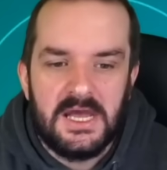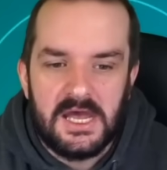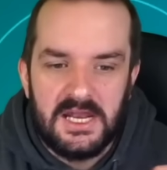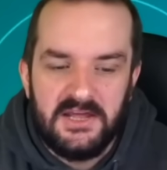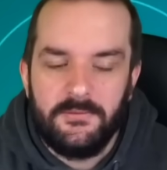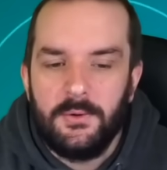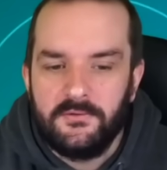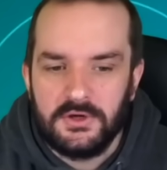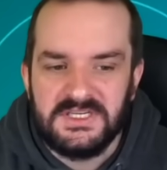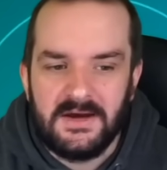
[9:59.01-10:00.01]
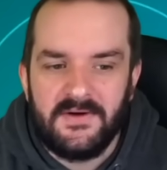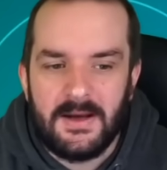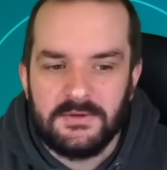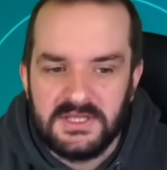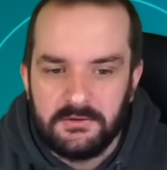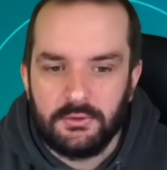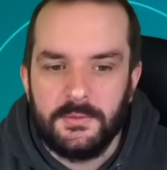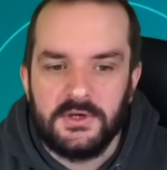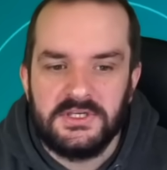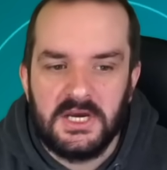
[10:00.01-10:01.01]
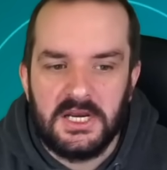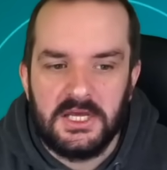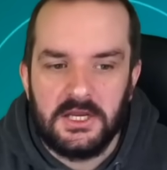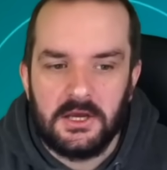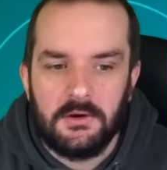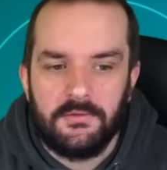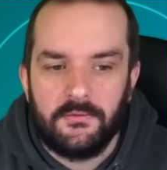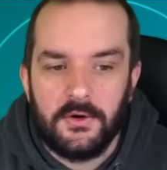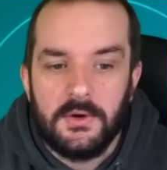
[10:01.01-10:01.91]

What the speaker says: Liverpool got Southampton. They're almost certainly going to go through.